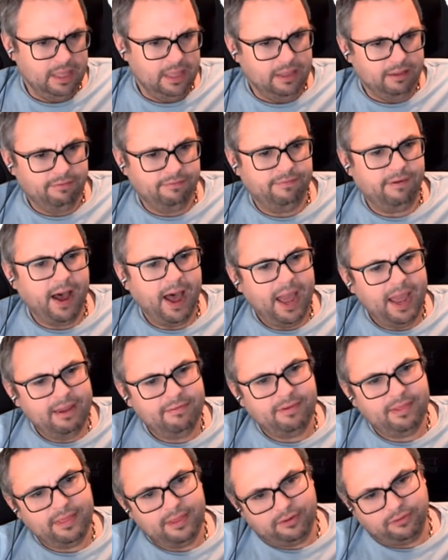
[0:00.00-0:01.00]

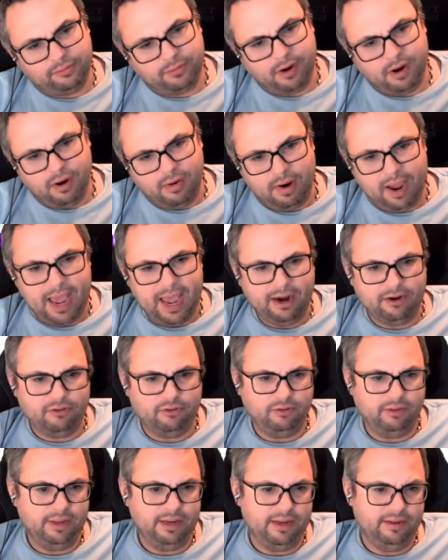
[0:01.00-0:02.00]
5 in this row
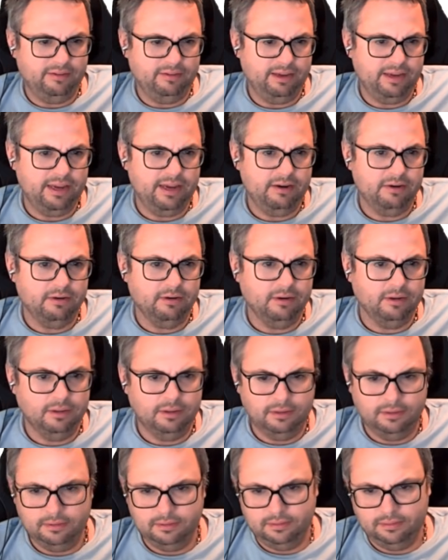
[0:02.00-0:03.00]
actually is
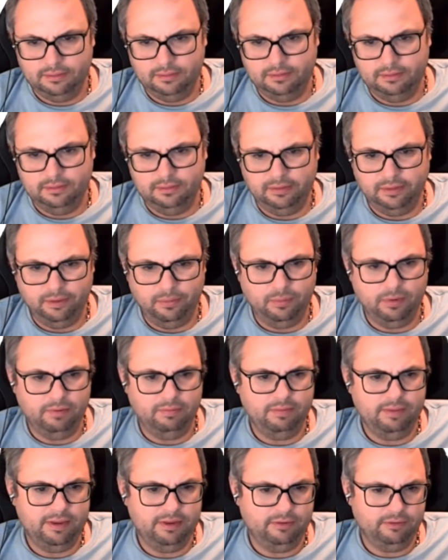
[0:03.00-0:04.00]
here. One
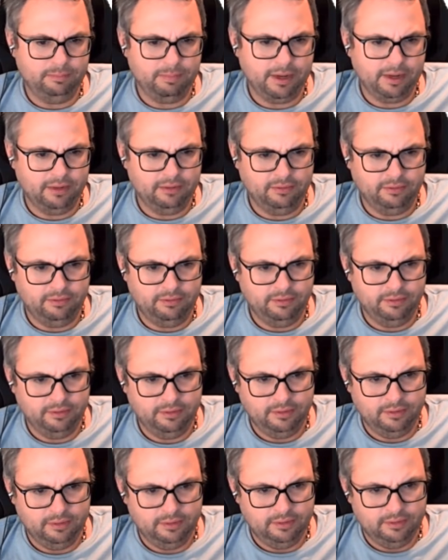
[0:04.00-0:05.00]
of these spots.
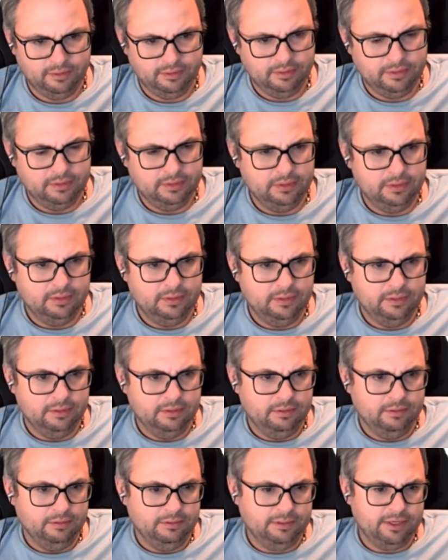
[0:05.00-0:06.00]

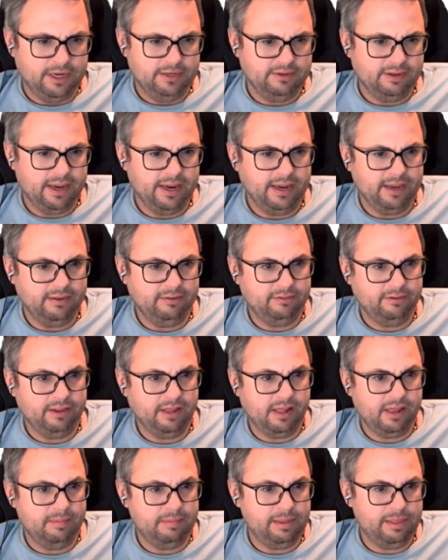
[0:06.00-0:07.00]
Which is, I guess,
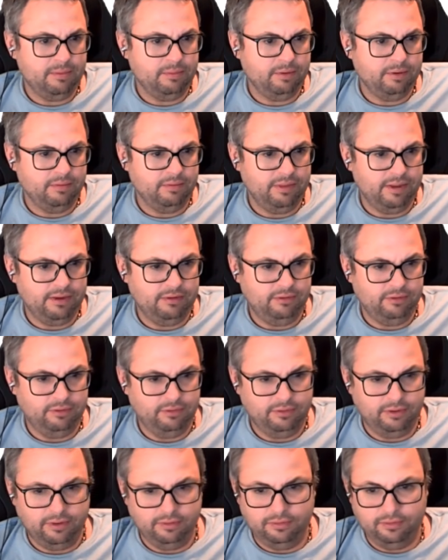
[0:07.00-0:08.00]
telling me that one of these
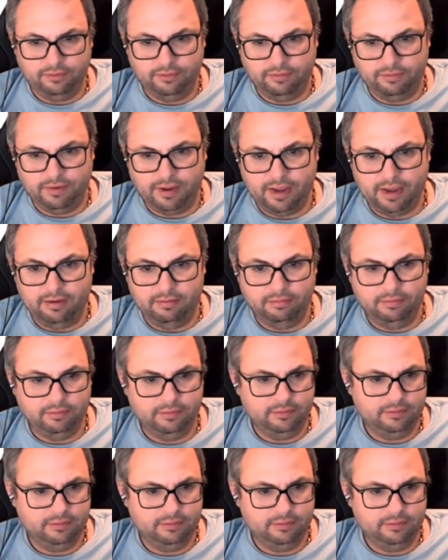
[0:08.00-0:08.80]
2 cells is a 5.